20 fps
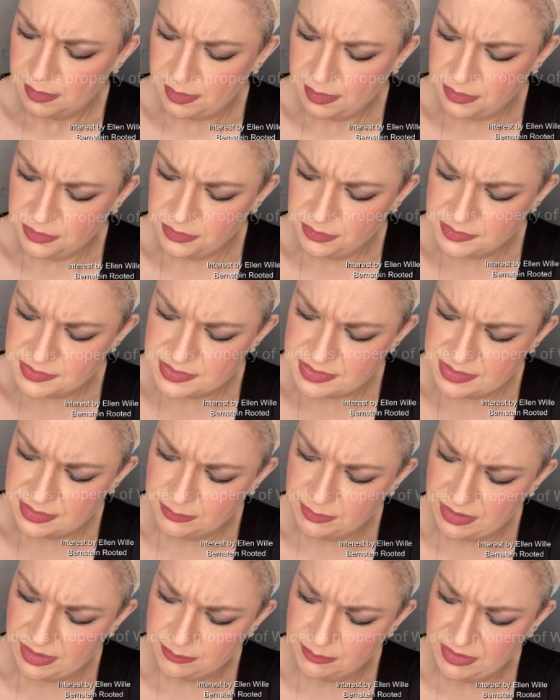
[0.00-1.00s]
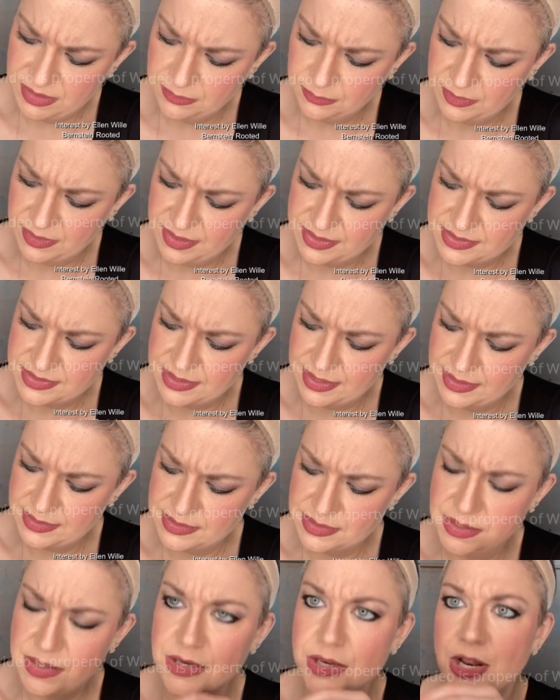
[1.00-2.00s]
and you'll see what I mean when I say
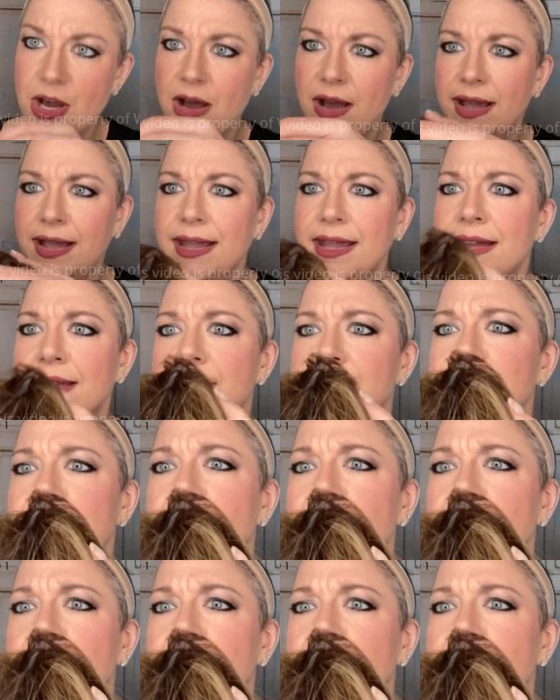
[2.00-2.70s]
it's not hand